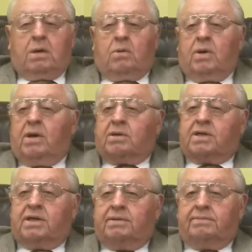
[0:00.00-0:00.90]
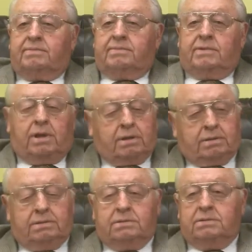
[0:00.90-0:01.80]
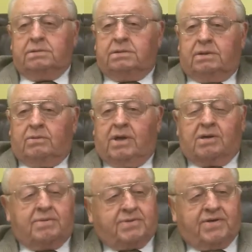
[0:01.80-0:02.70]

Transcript: Welcome. Welcome